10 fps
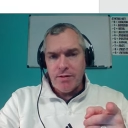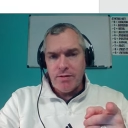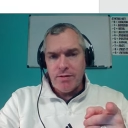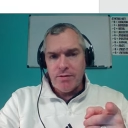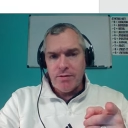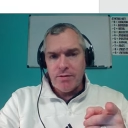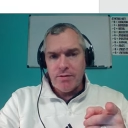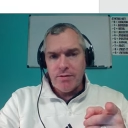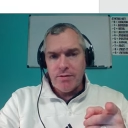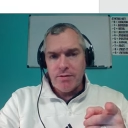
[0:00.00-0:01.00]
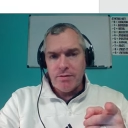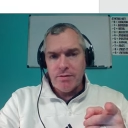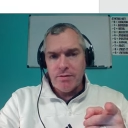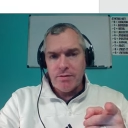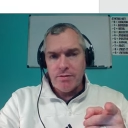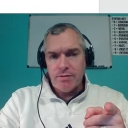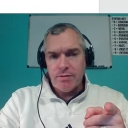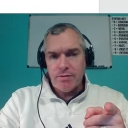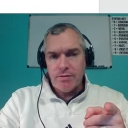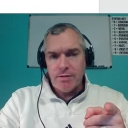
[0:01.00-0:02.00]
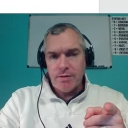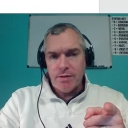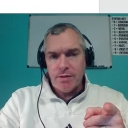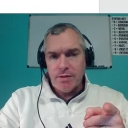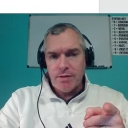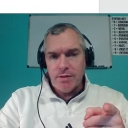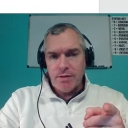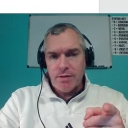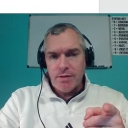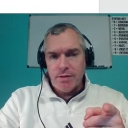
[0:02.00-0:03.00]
(silence)